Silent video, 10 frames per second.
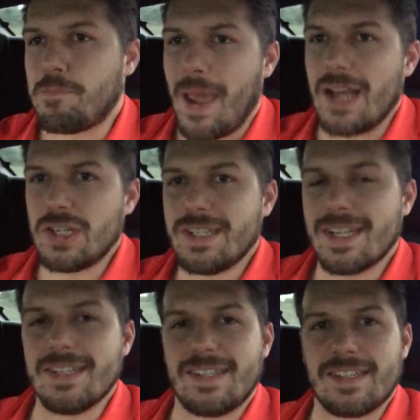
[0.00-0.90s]
Patience
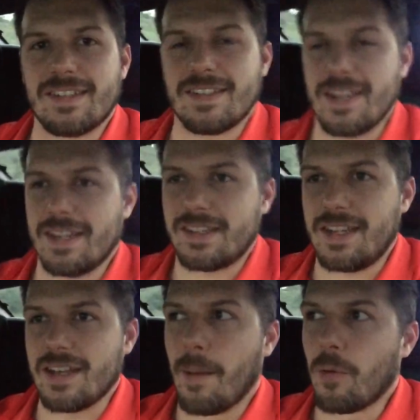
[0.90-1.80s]
and consistency is
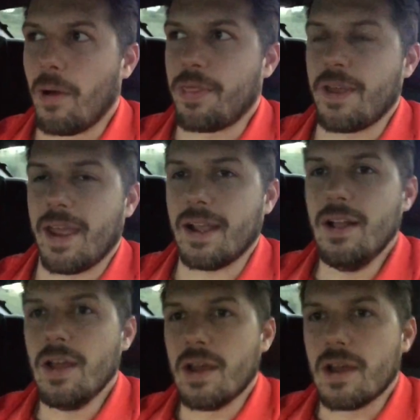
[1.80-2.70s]
the number one thing.
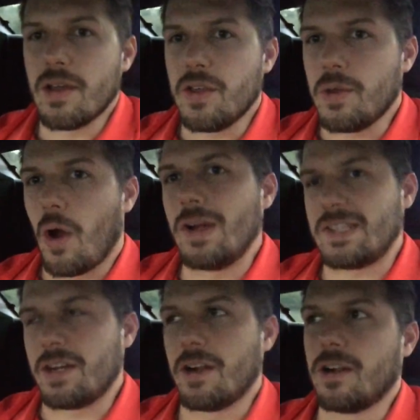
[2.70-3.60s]
You
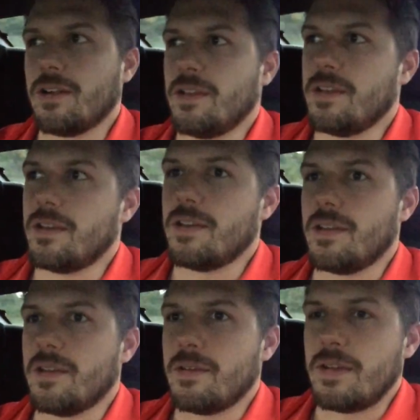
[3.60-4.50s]
always hear,
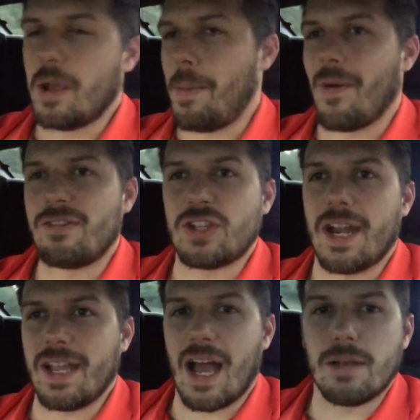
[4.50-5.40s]
you know, people have
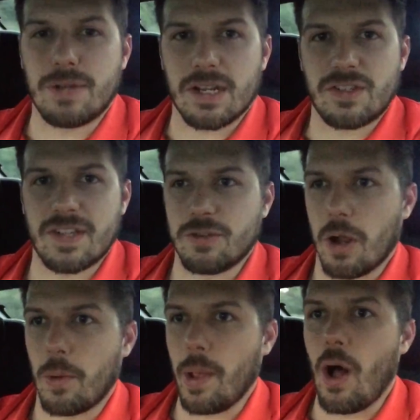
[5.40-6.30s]
shiny object
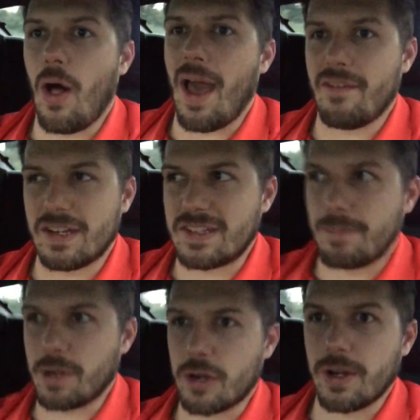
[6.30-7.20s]
syndrome, and we all have it to
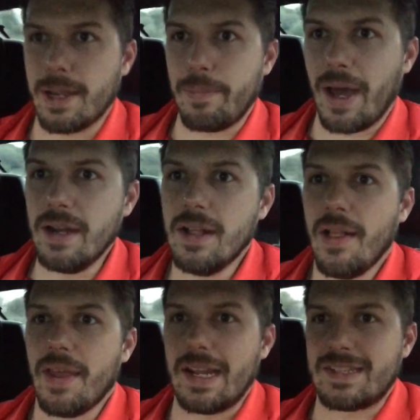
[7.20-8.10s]
some degree, but
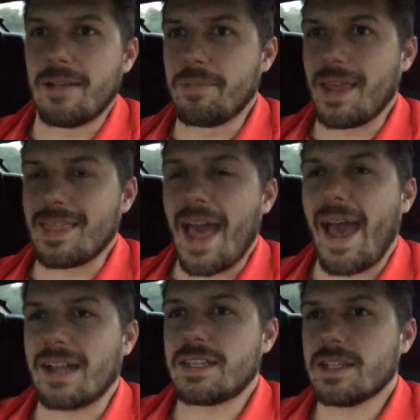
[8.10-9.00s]
it's something
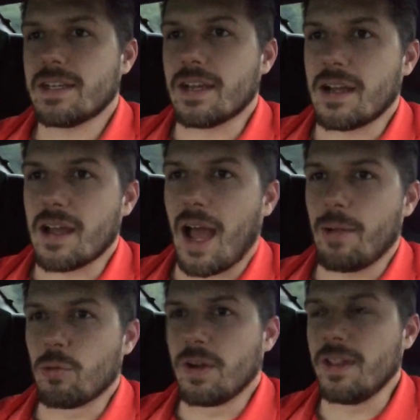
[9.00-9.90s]
that
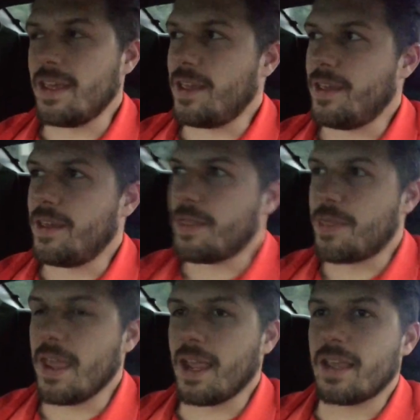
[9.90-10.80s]
I really
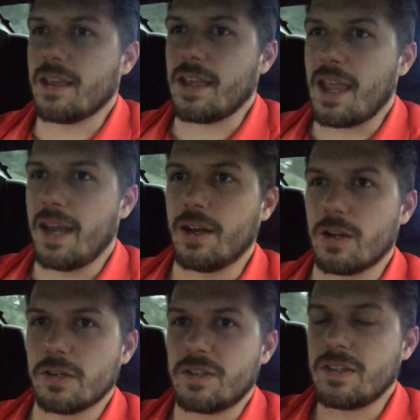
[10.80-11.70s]
think
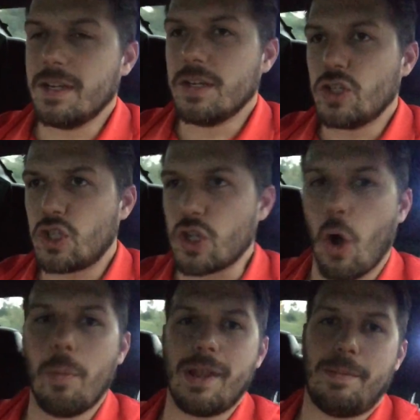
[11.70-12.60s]
hinders
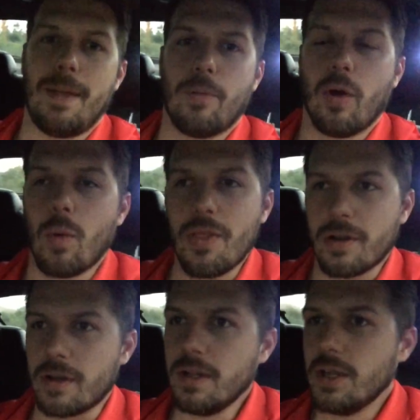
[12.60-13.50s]
so many people,
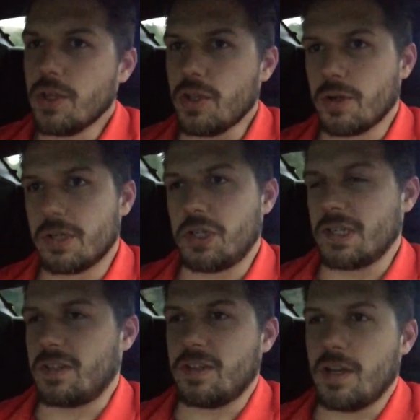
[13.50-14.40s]
whether you're
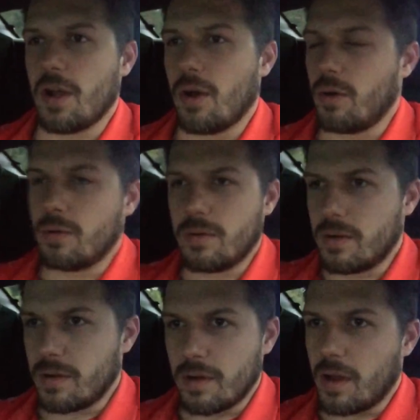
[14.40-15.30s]
just, you know,
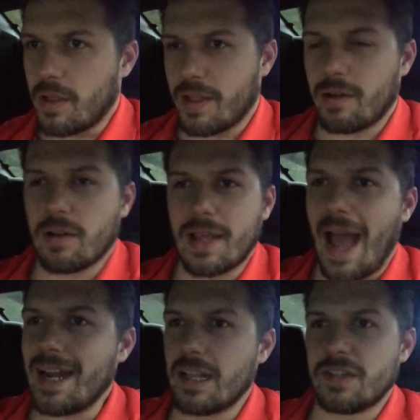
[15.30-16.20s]
a
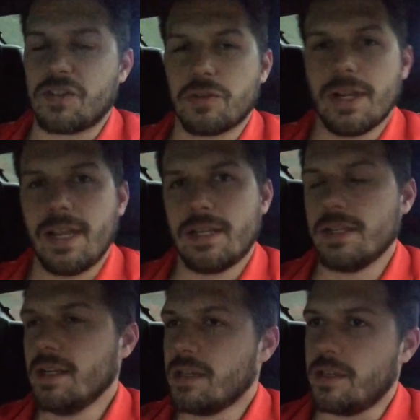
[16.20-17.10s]
guy down the
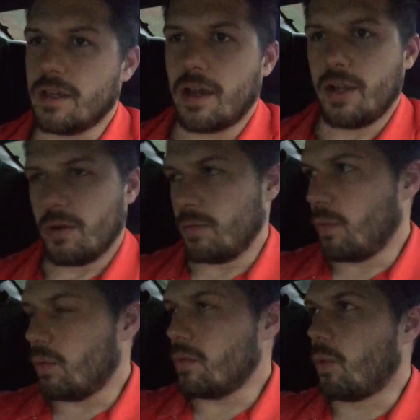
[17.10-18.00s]
street, yeah, you're
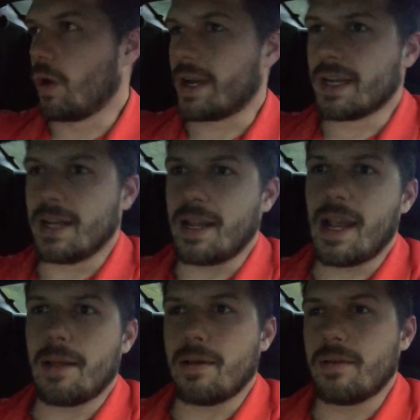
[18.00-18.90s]
working
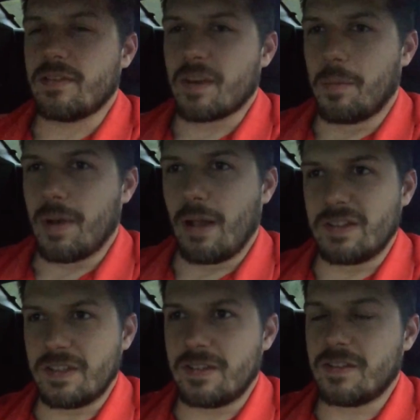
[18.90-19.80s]
at a, someone
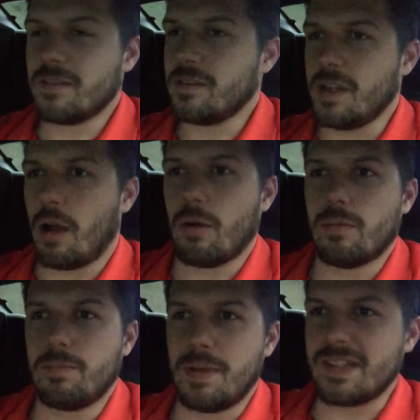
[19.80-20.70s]
else's, you
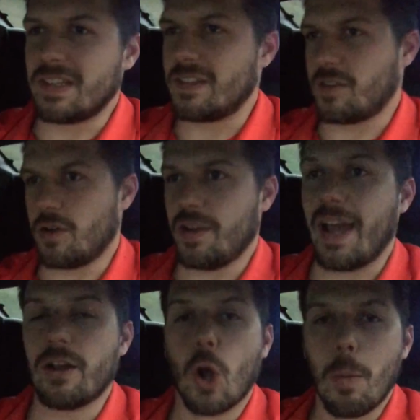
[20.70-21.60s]
know, business, or you
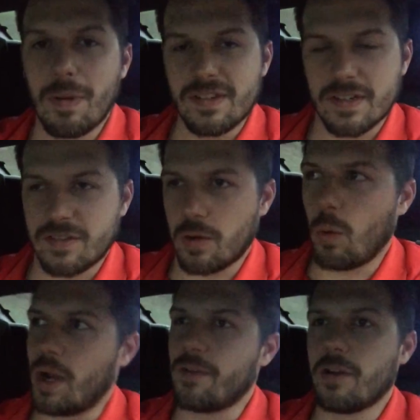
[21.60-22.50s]
got your own business,
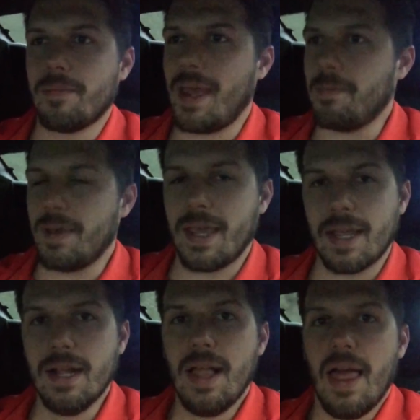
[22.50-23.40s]
or whatever it may
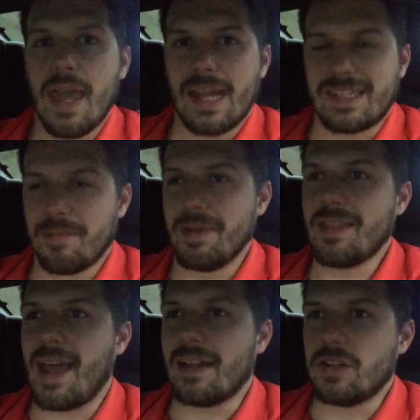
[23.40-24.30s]
be. It's
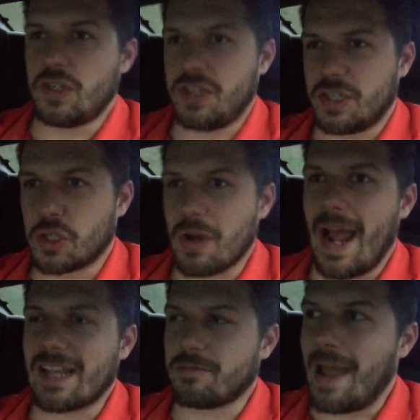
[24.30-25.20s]
something that
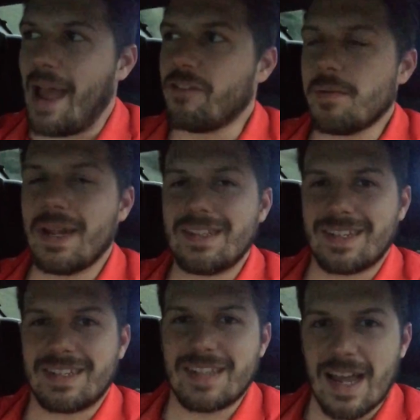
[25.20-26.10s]
detracts from everybody's
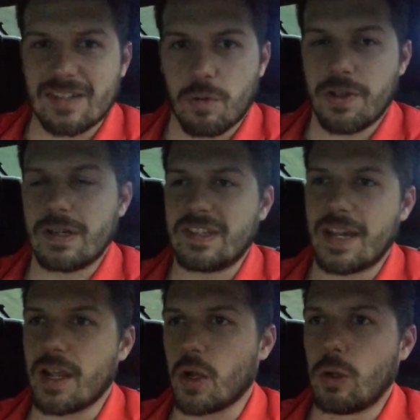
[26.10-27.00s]
success, whether you're
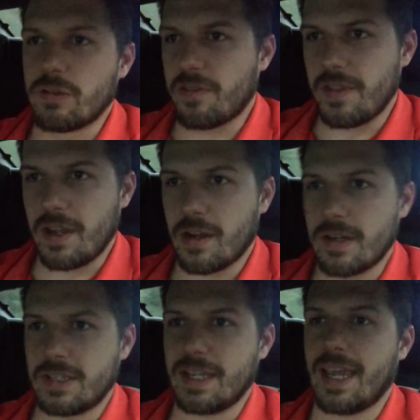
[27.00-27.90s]
setting goals of the
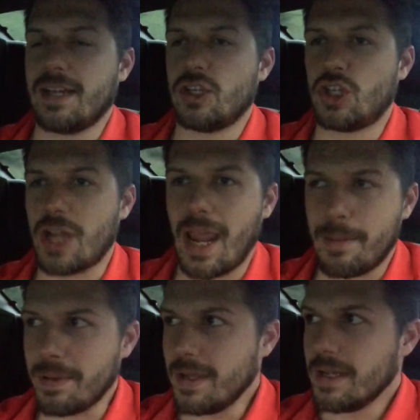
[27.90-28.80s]
year to get in
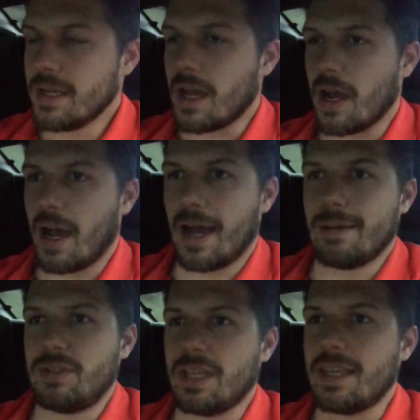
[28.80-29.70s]
shape,
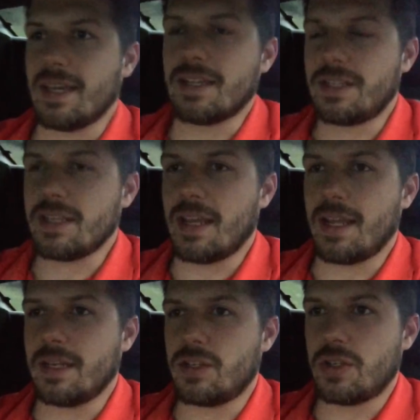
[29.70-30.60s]
uh, to get
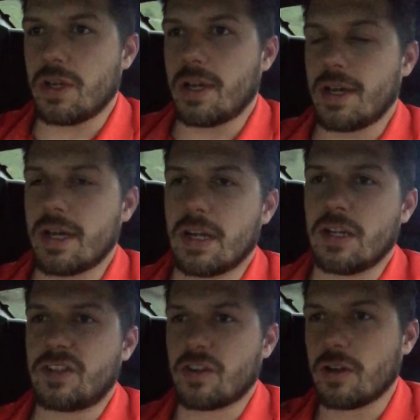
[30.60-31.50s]
into
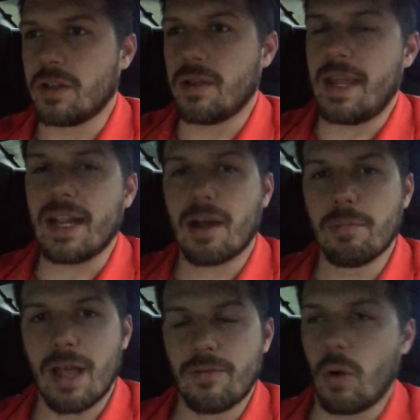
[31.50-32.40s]
a certain
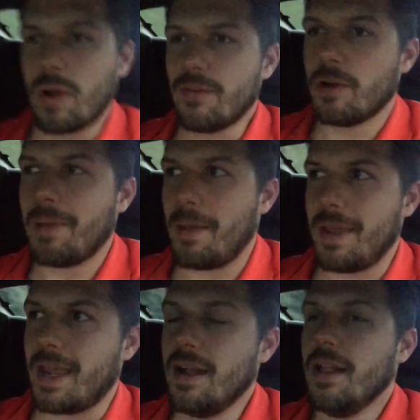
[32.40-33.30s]
income level, whatever it may
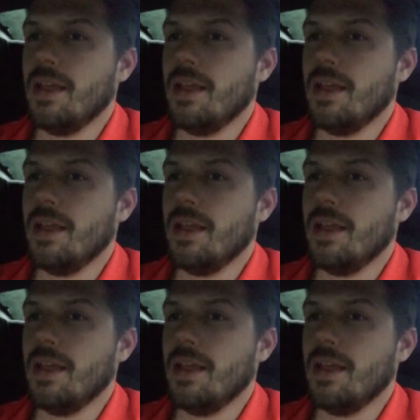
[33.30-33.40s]
be.